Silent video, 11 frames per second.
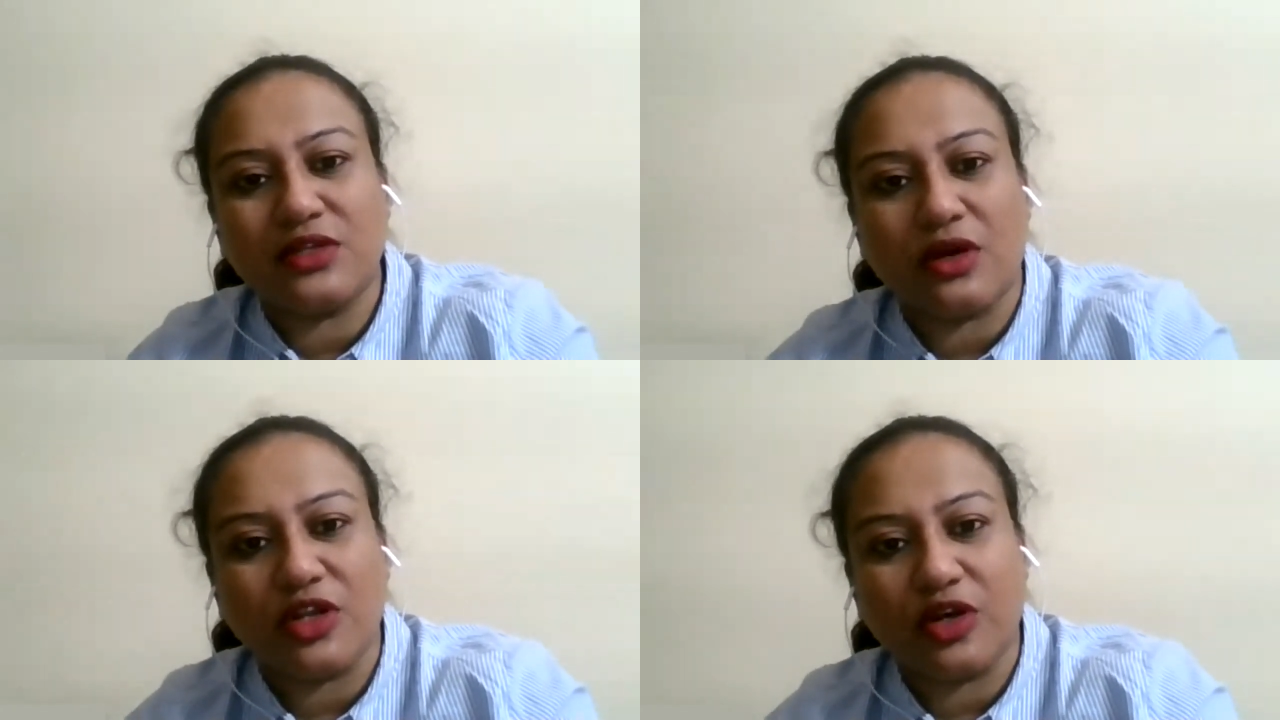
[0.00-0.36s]

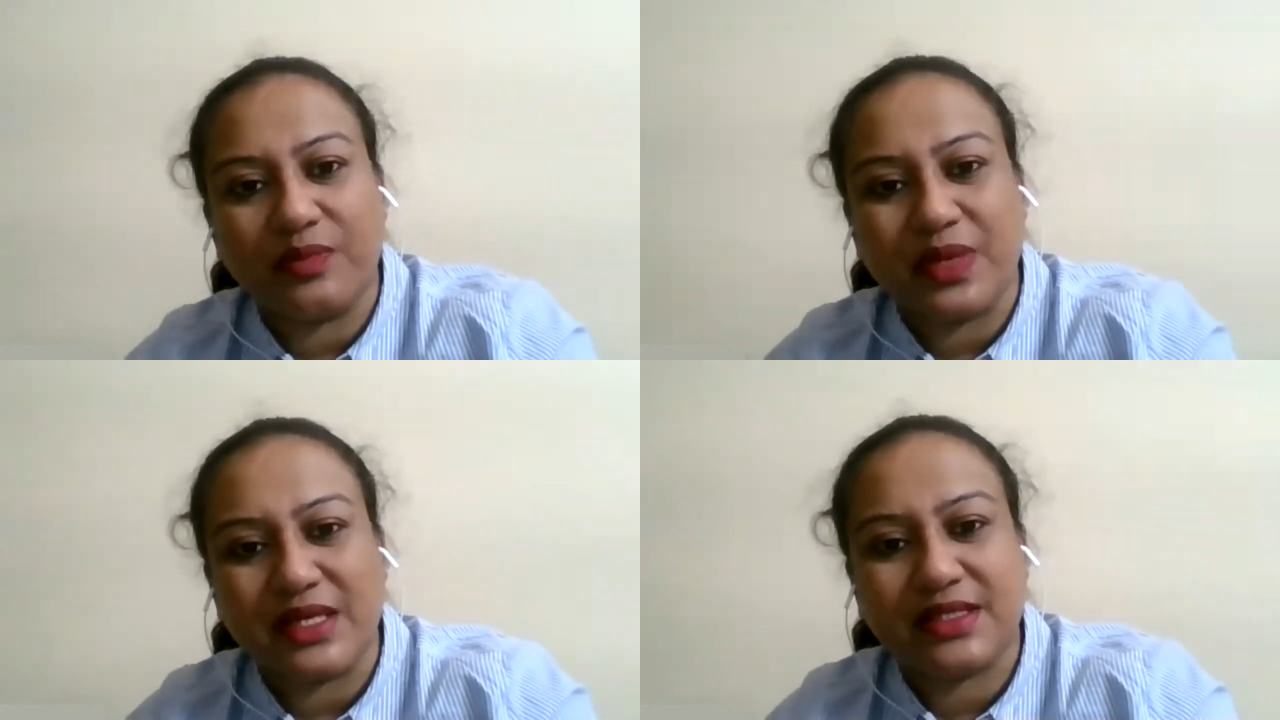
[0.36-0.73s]
on your
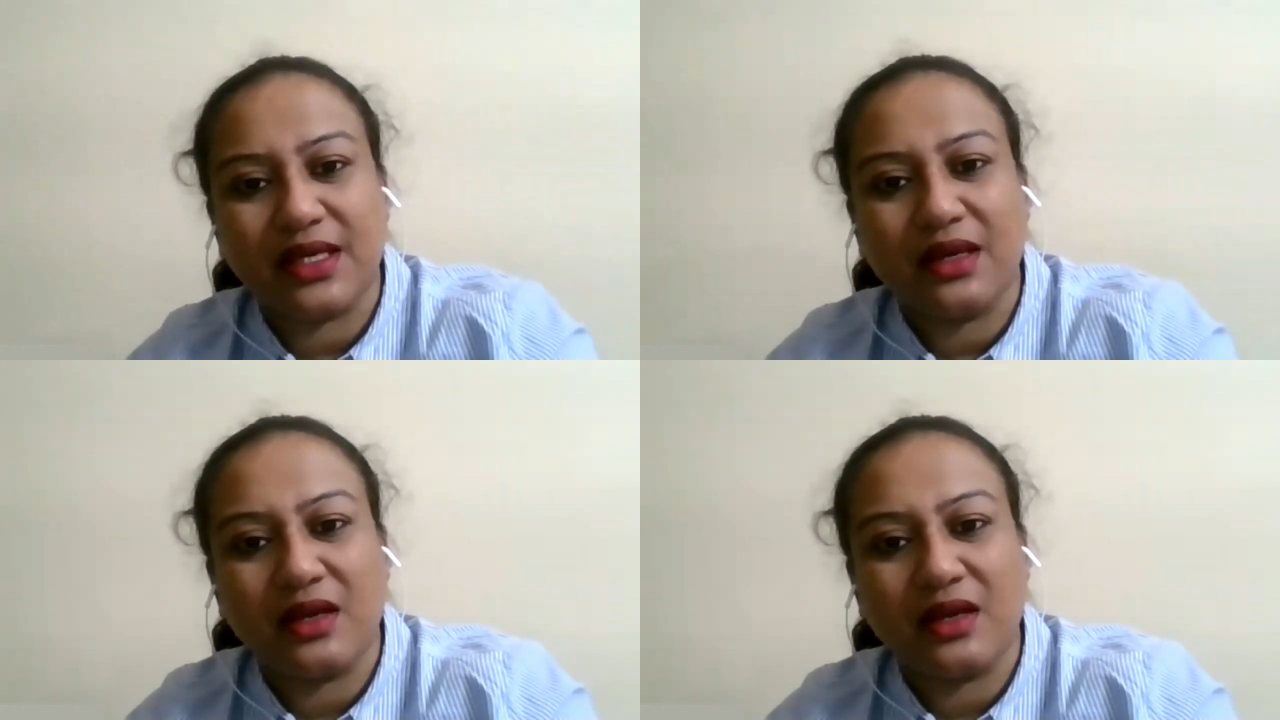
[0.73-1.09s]

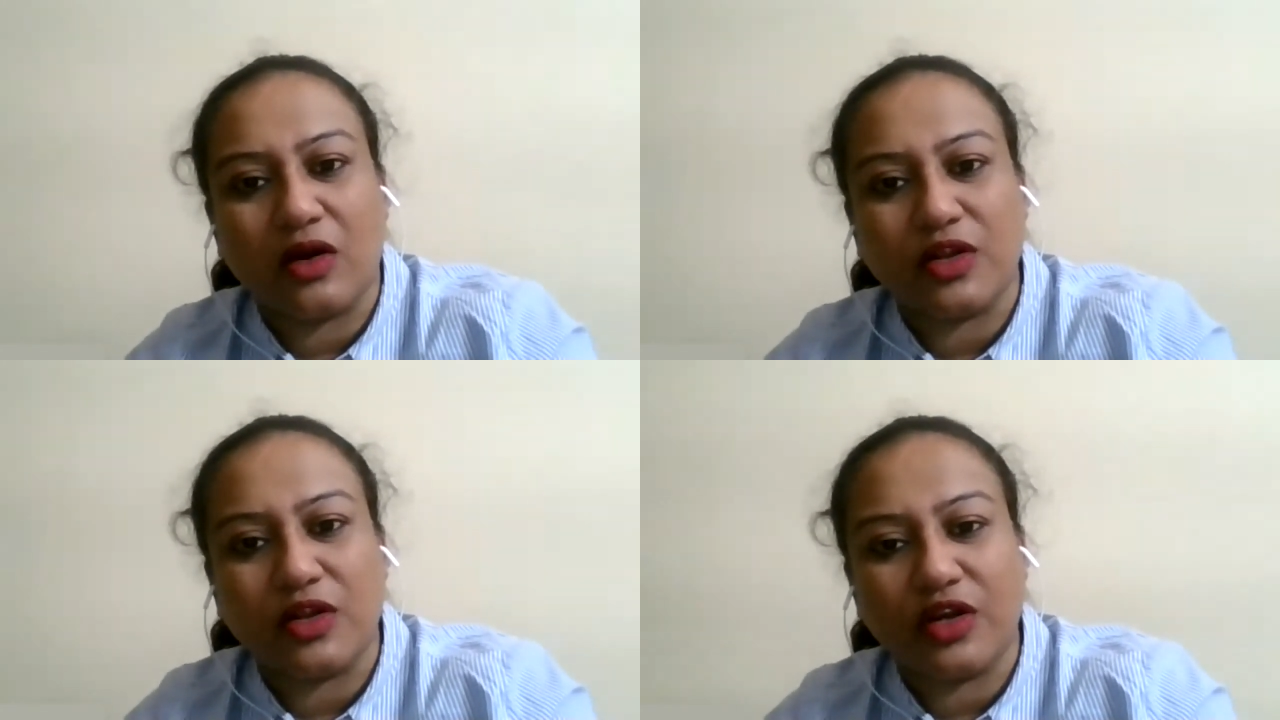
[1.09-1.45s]
basic
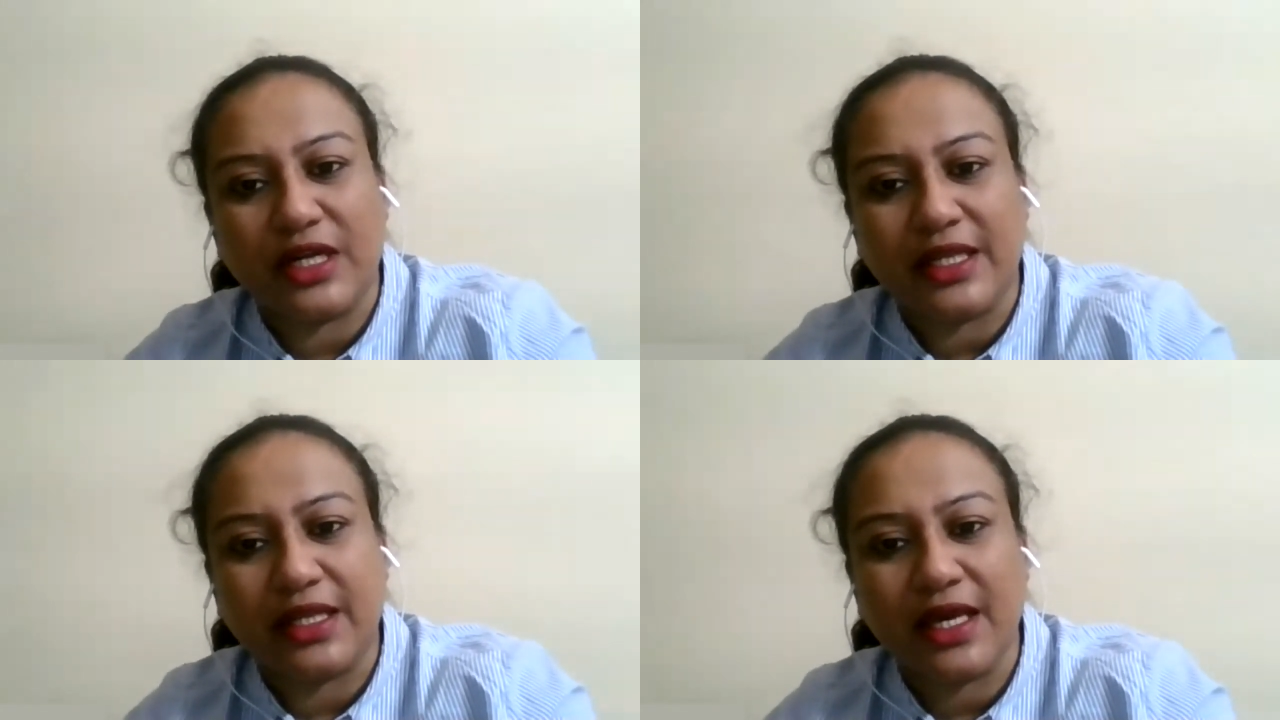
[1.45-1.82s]
on your
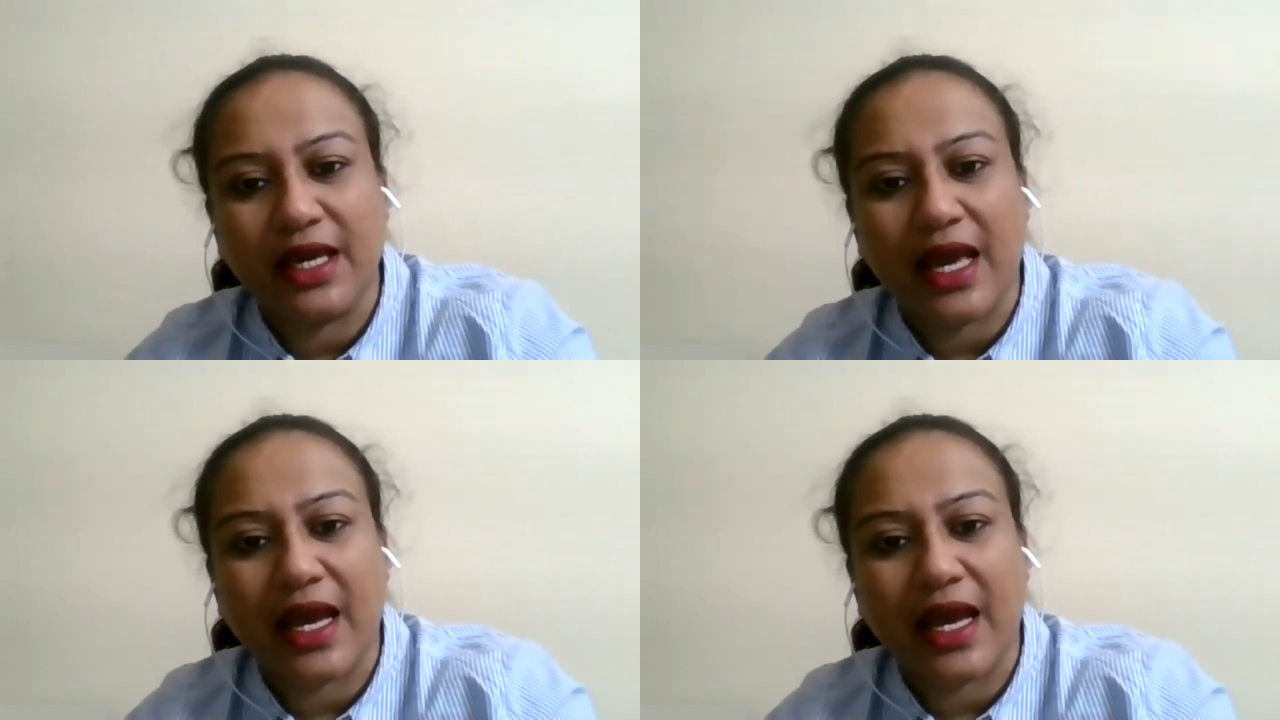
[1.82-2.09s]
da